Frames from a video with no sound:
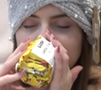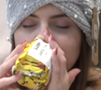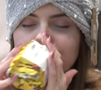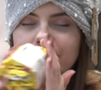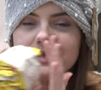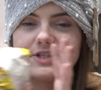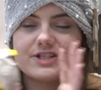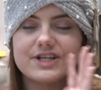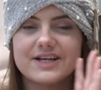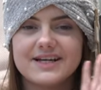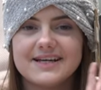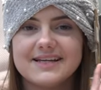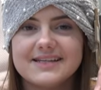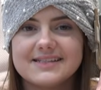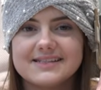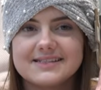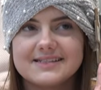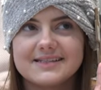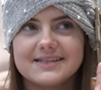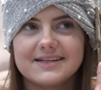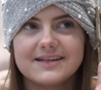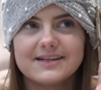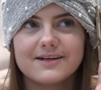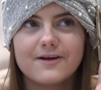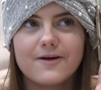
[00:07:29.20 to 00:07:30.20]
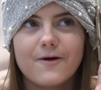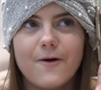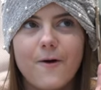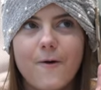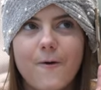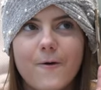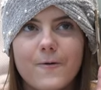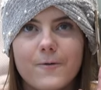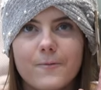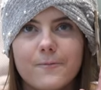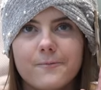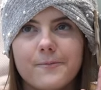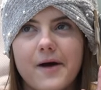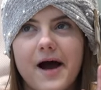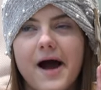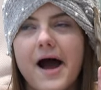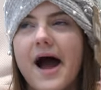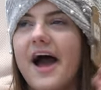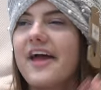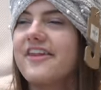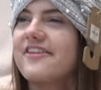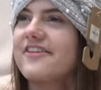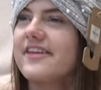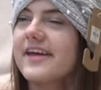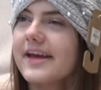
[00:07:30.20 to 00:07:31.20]
which is,
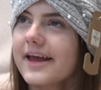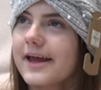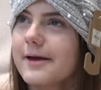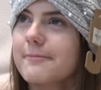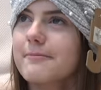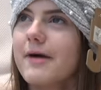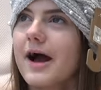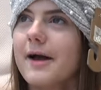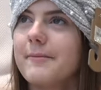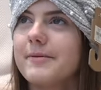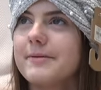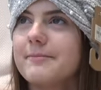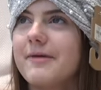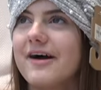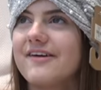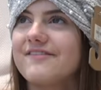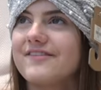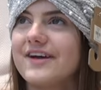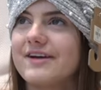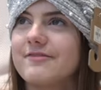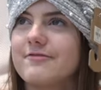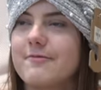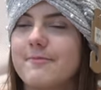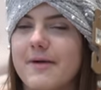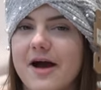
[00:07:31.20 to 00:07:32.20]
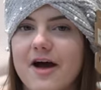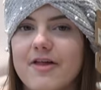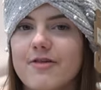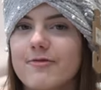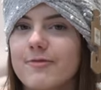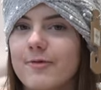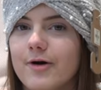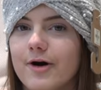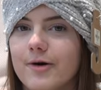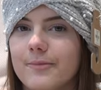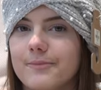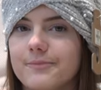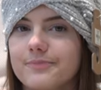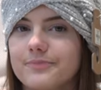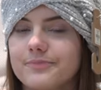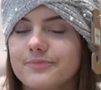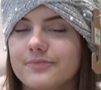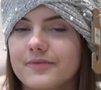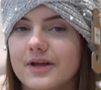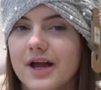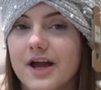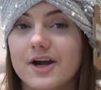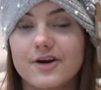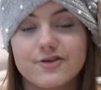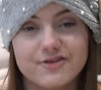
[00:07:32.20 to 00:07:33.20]
I think it might be my favourite bath bomb
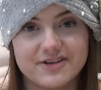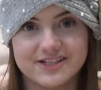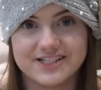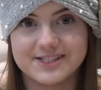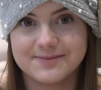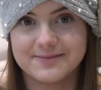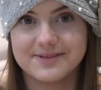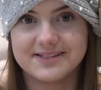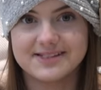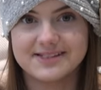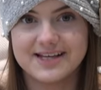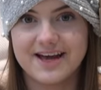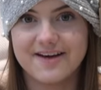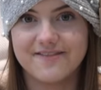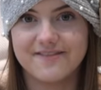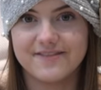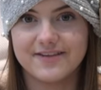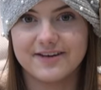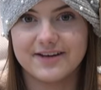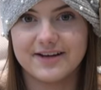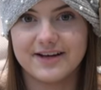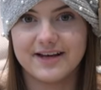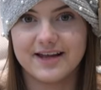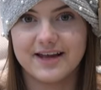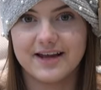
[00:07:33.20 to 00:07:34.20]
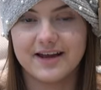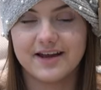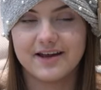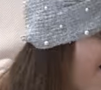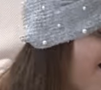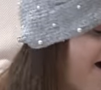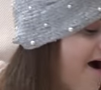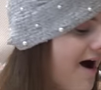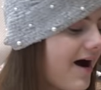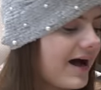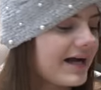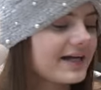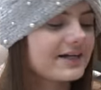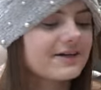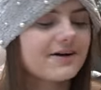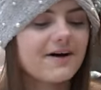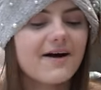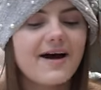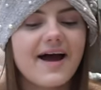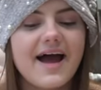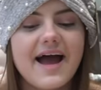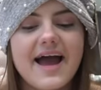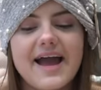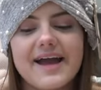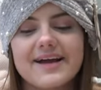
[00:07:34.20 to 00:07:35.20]
at Christmas, definitely. I
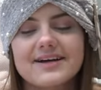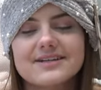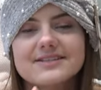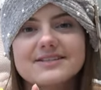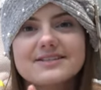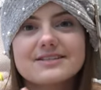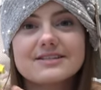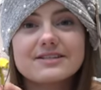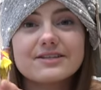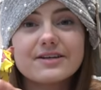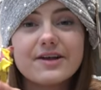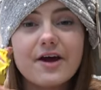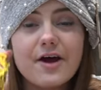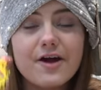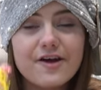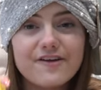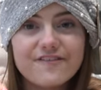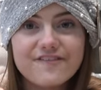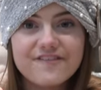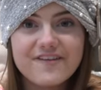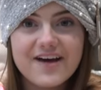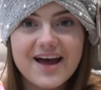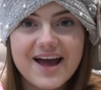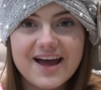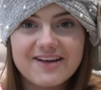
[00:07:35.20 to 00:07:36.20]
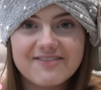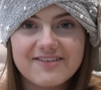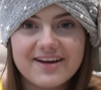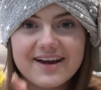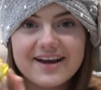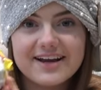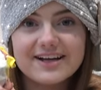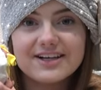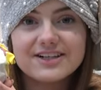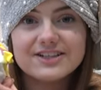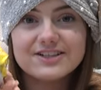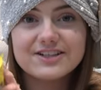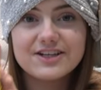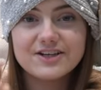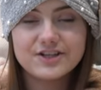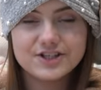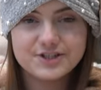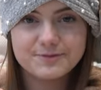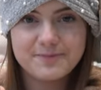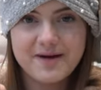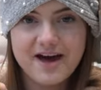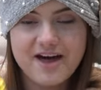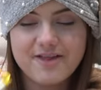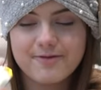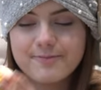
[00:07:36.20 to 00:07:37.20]
got a Snow Fairy
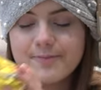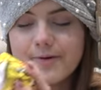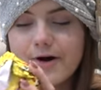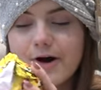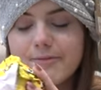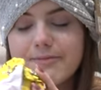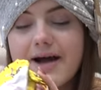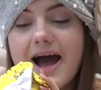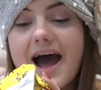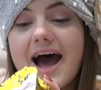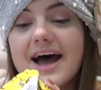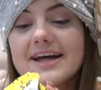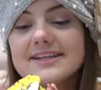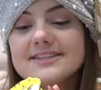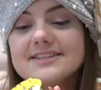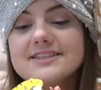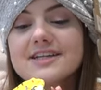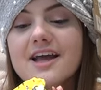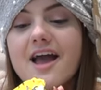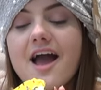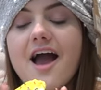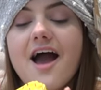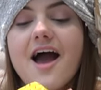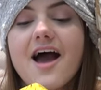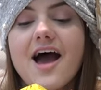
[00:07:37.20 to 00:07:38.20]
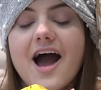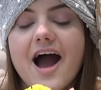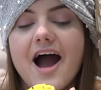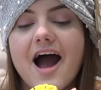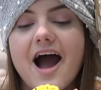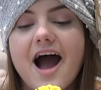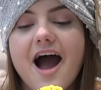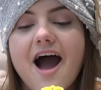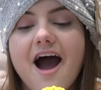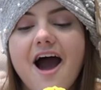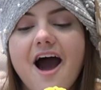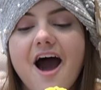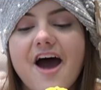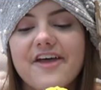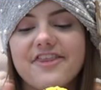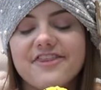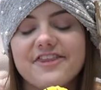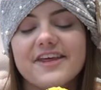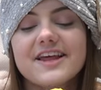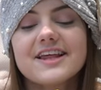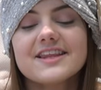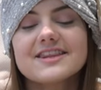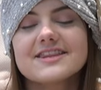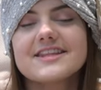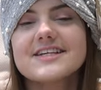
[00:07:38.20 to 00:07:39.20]
Lush Bath Bomb, and I
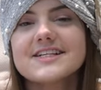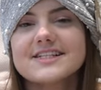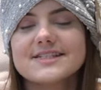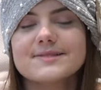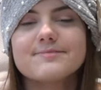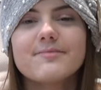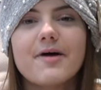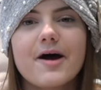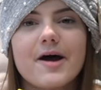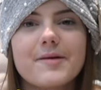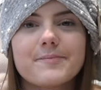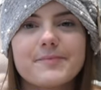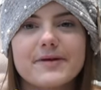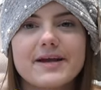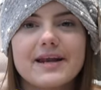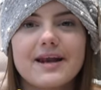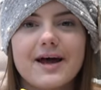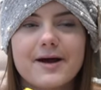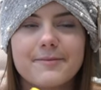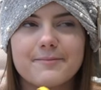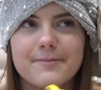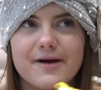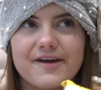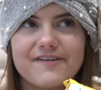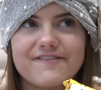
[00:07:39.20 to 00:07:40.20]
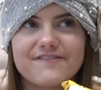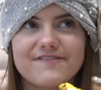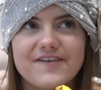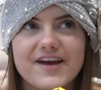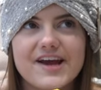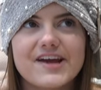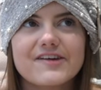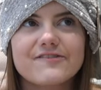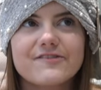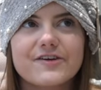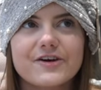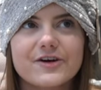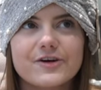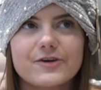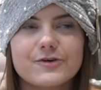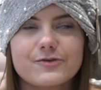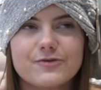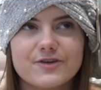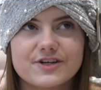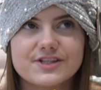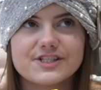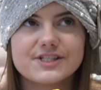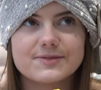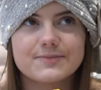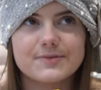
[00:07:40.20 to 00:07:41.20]
think this might be like my favourite
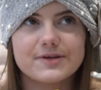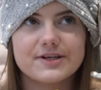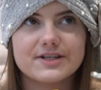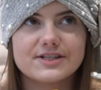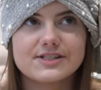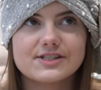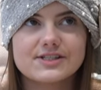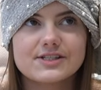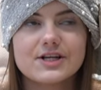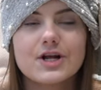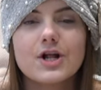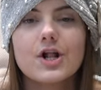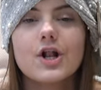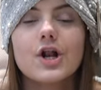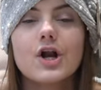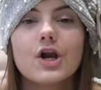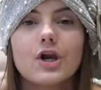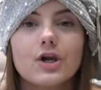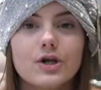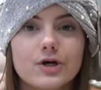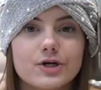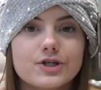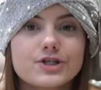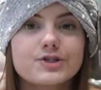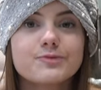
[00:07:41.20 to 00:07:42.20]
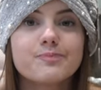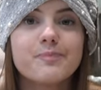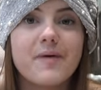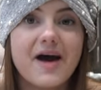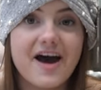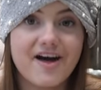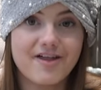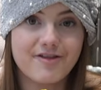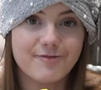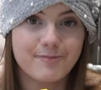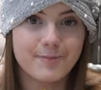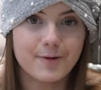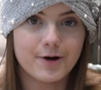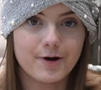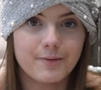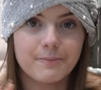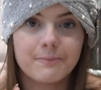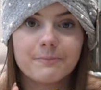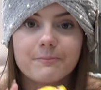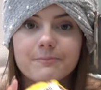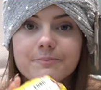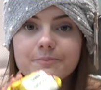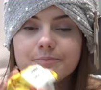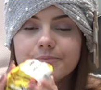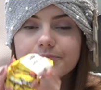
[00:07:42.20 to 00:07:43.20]
Christmas Lush Bath Bomb.